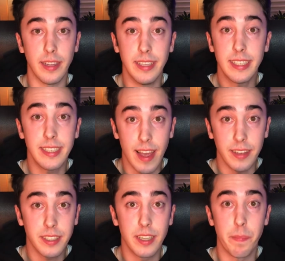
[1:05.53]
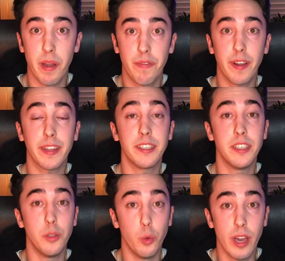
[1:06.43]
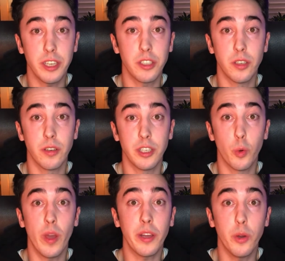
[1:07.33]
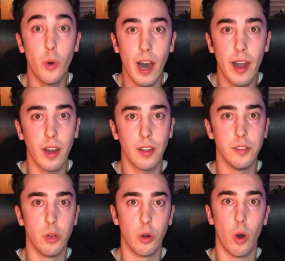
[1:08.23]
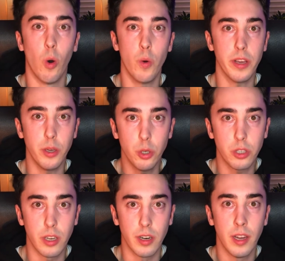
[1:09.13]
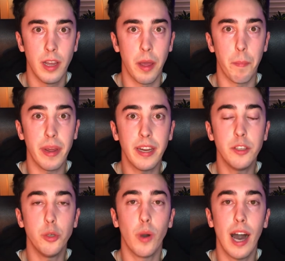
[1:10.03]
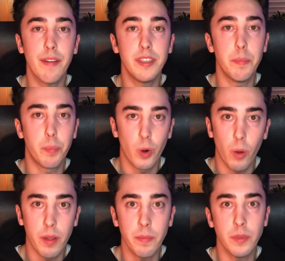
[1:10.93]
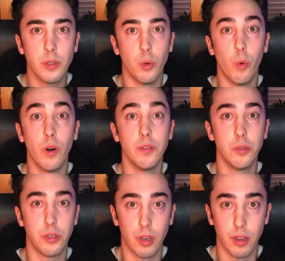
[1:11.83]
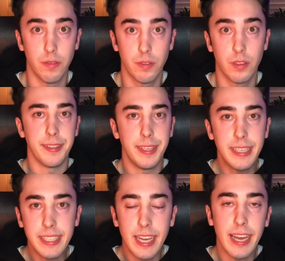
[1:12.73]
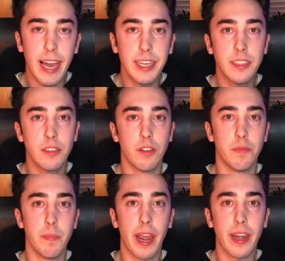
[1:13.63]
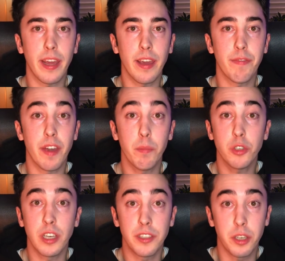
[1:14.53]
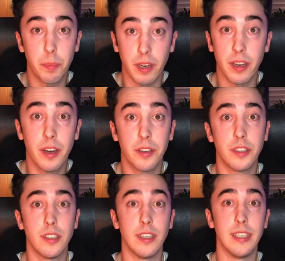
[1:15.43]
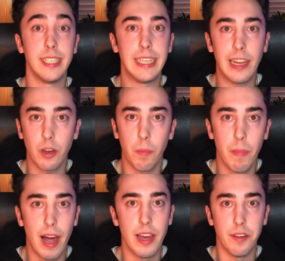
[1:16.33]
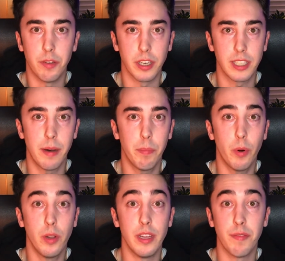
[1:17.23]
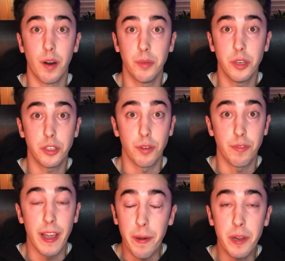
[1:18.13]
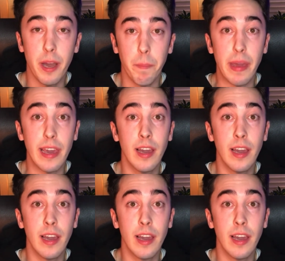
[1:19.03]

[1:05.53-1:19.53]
this sense, the perfect situation is when you are your own user, meaning you have the problem you want to solve. This is the case of many famous entrepreneurs in Silicon Valley. For example, the founders of Airbnb